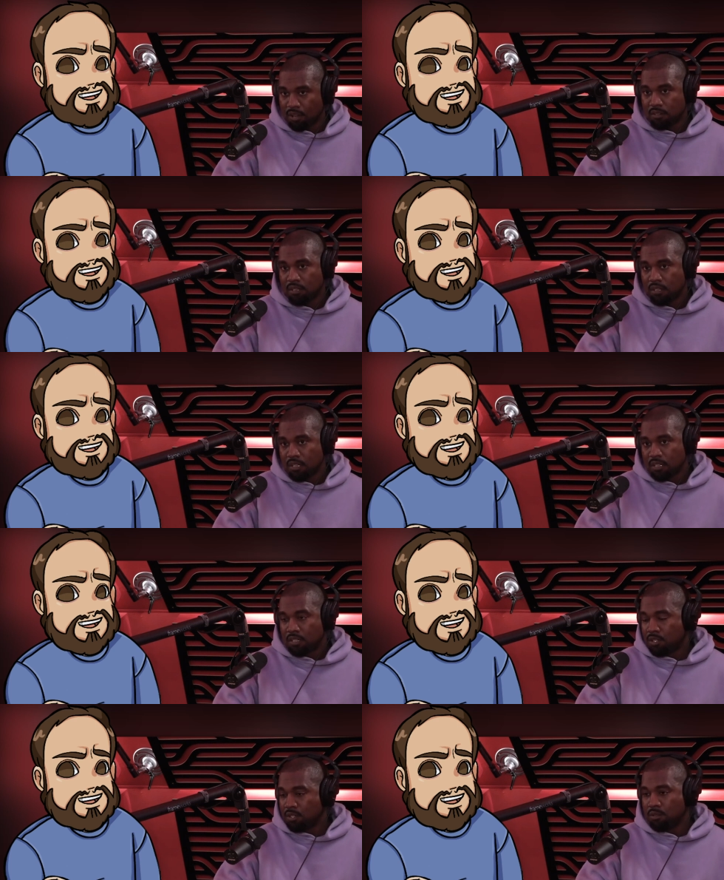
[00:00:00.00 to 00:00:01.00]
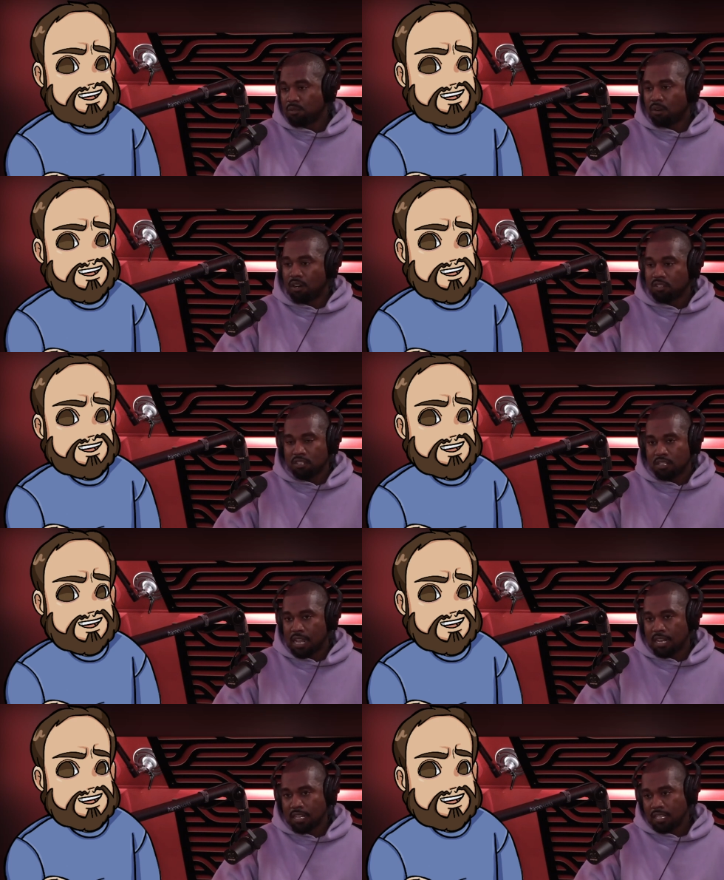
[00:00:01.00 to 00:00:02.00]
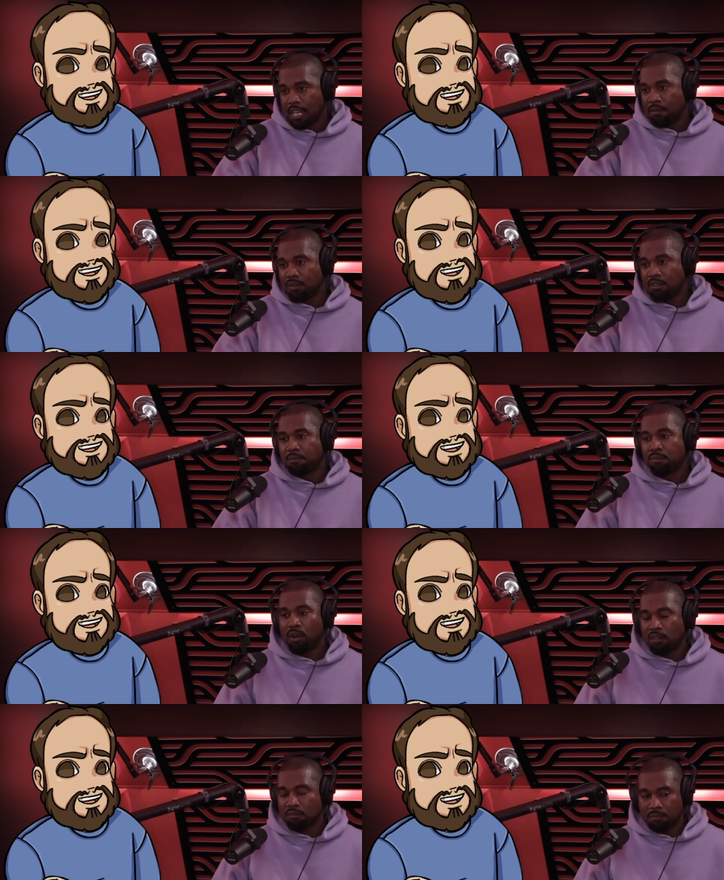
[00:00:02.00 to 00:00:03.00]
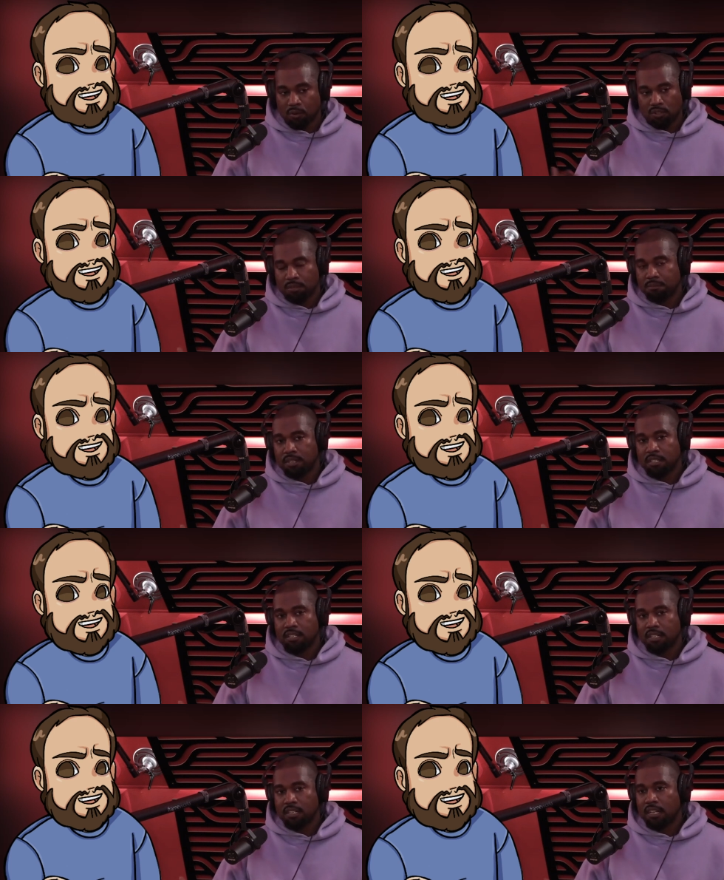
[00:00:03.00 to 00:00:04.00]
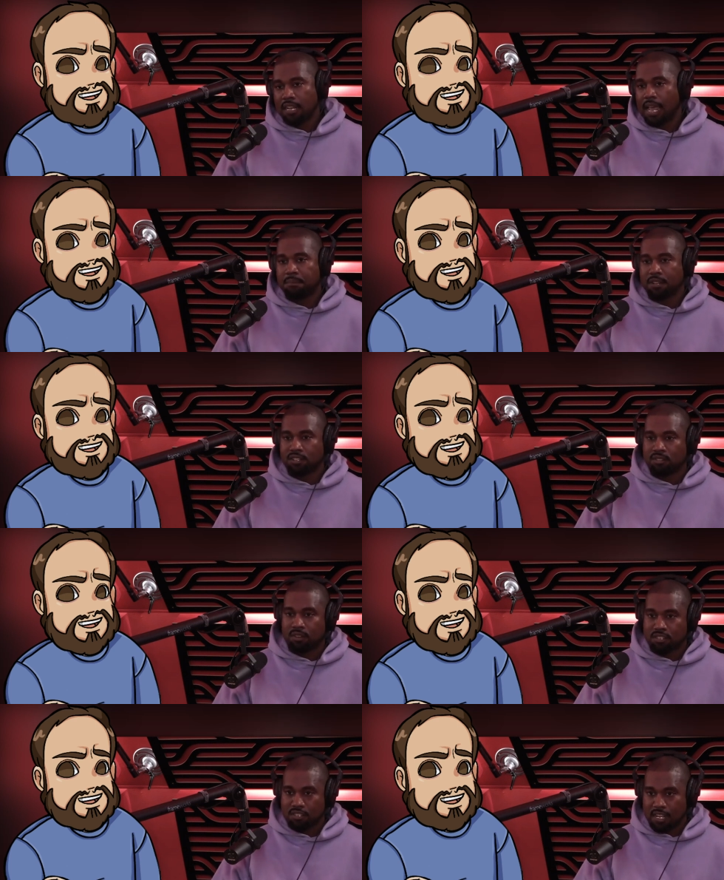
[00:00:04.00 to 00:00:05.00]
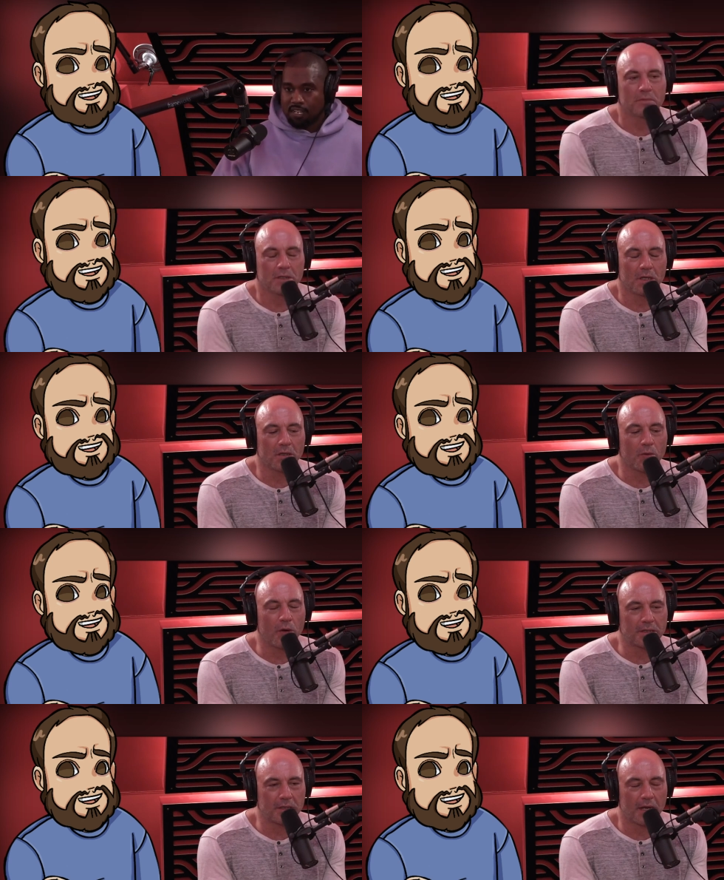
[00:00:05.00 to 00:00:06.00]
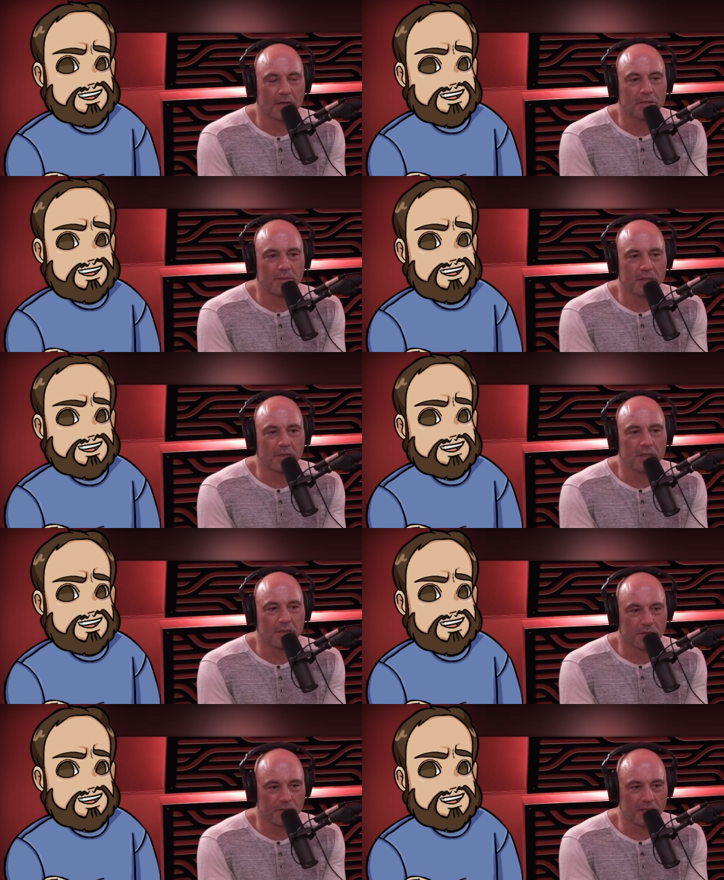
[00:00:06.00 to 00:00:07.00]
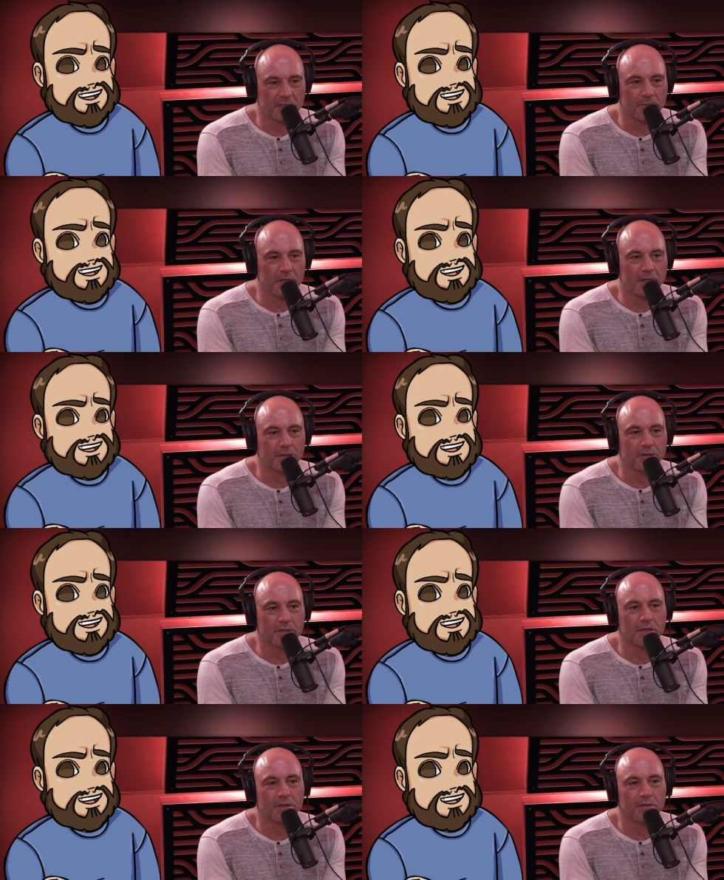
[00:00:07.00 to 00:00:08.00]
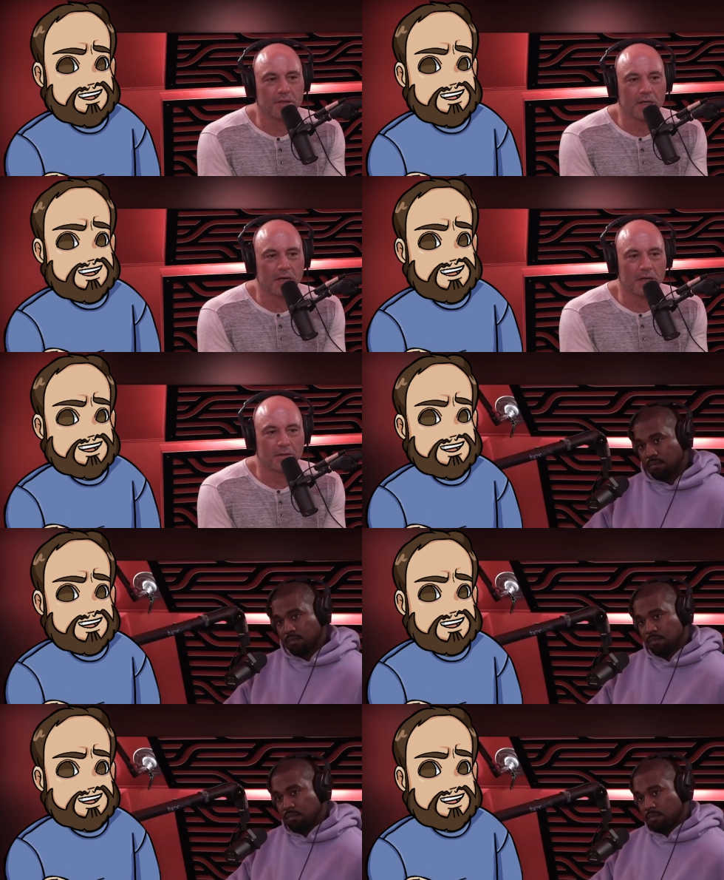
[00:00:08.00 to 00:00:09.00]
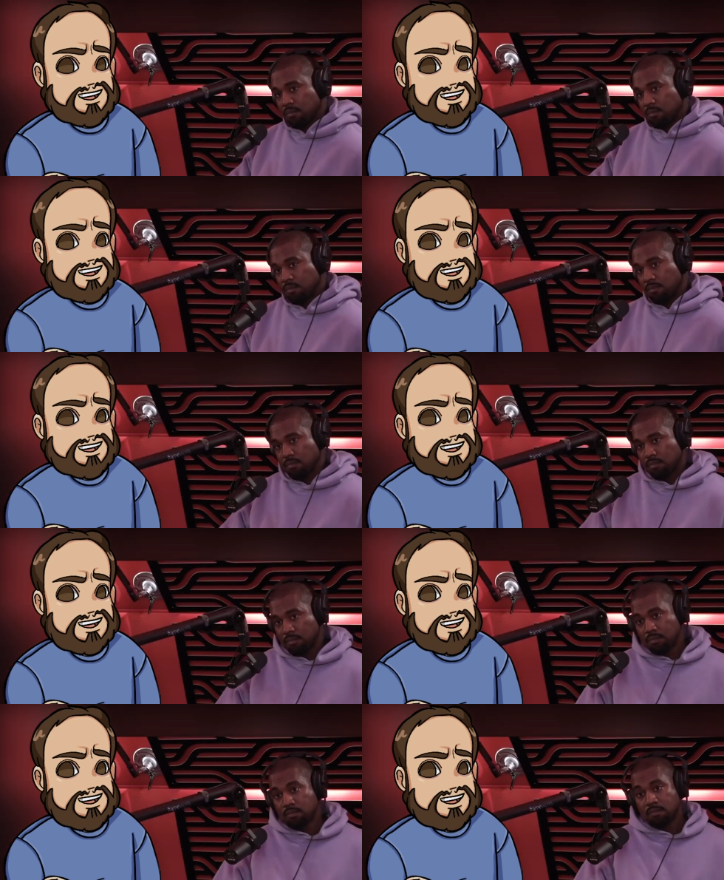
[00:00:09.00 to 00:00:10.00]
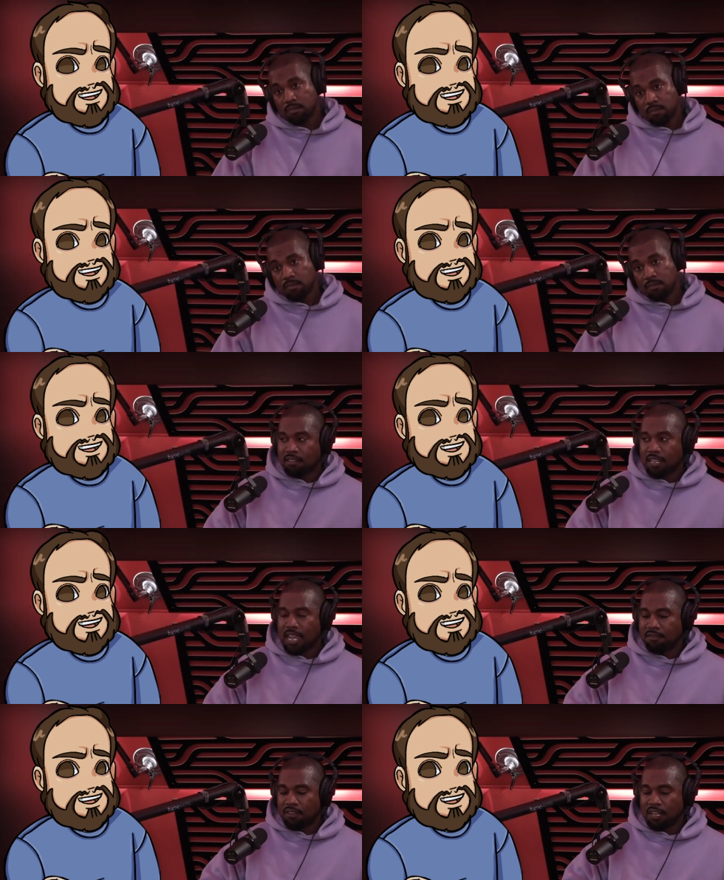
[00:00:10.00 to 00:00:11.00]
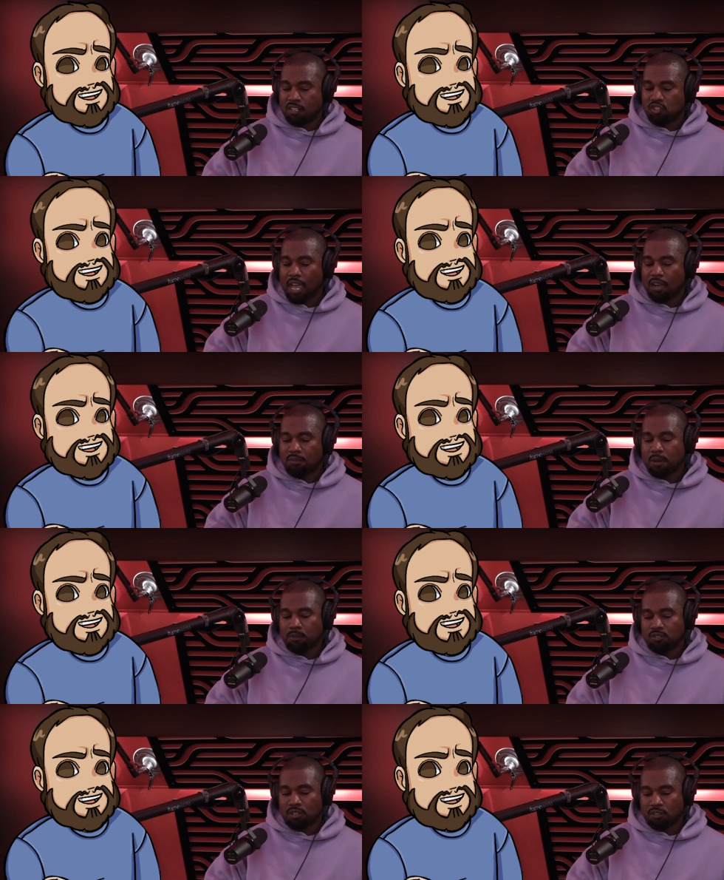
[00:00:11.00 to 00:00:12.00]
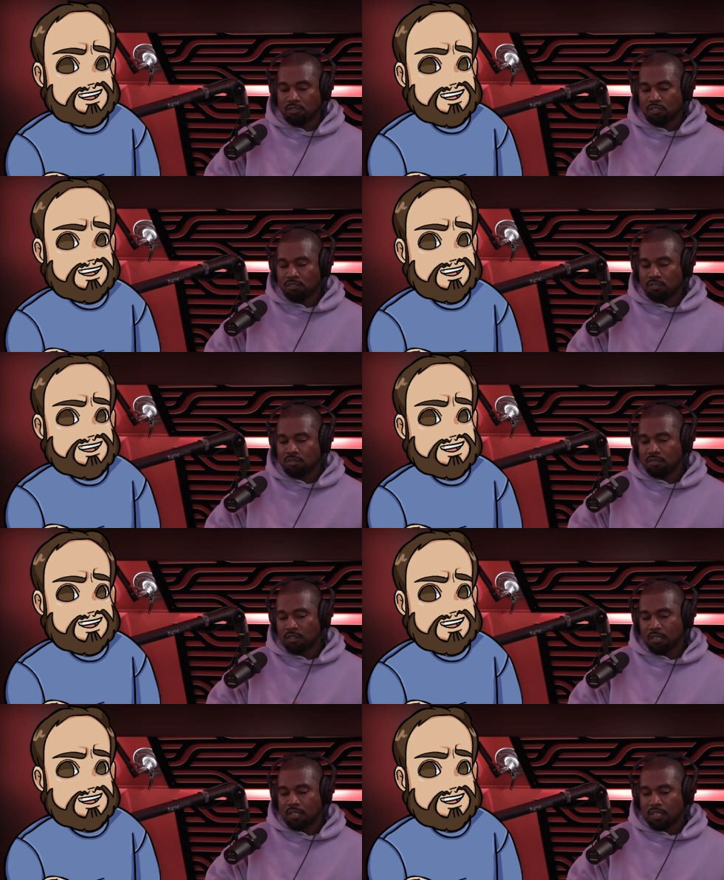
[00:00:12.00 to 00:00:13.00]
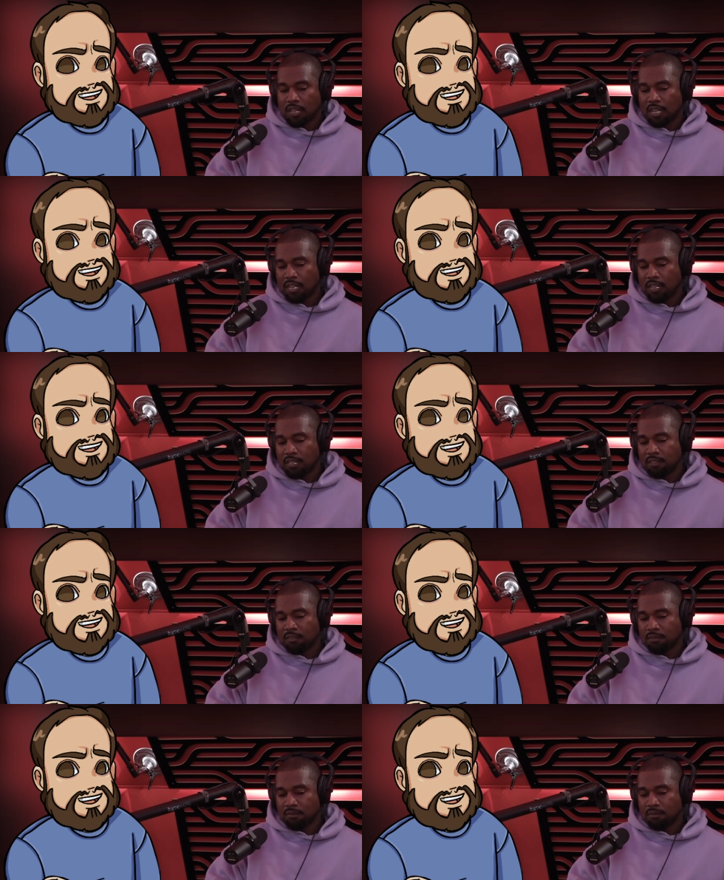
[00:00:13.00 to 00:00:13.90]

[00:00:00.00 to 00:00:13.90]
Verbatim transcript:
Speaker 1: company for up-and-coming musicians. Like Trump, he also believes that since he's rich, he can figure out how to run a country. In fact, he says it multiple times in this episode that he just has this amazing ability to solve problems.